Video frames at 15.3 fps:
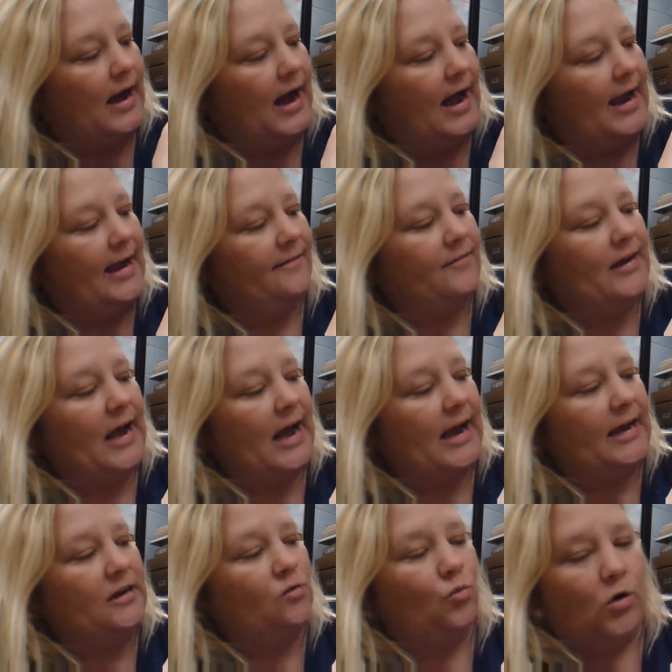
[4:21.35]
I have
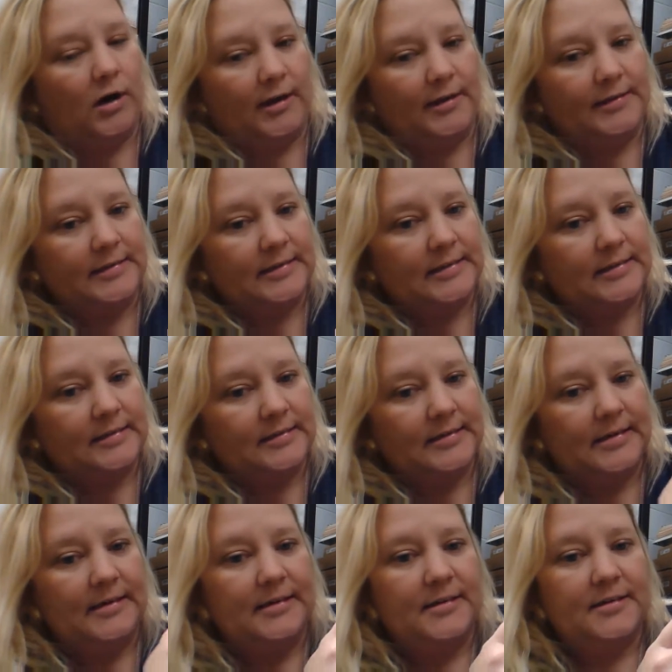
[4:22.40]
9 ones.
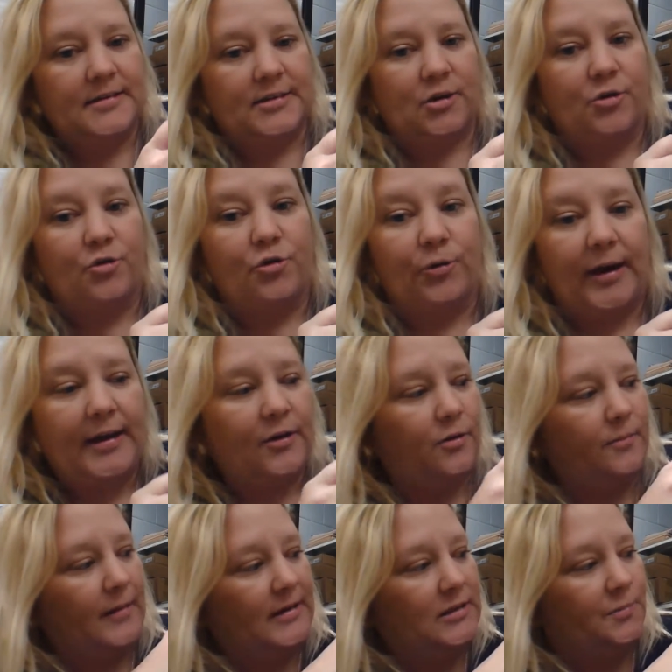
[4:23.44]
So greater
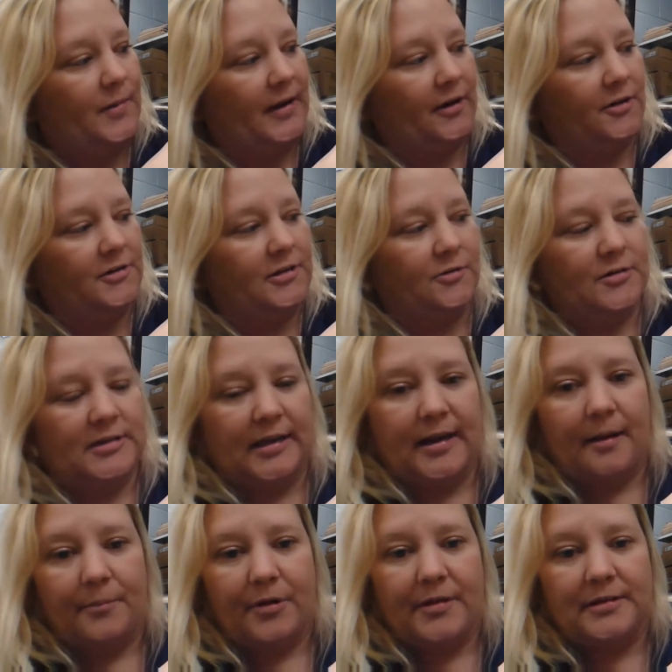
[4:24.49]
means bigger. So it's a
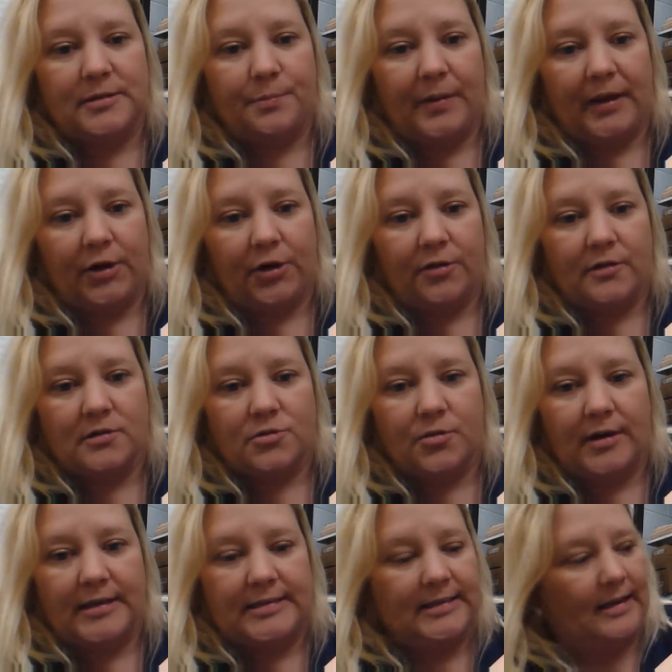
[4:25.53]
number that's bigger than
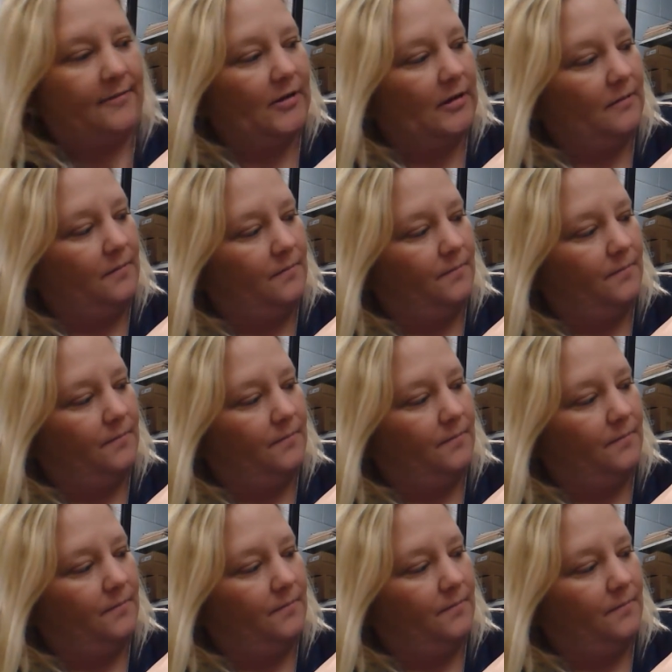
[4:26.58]
27.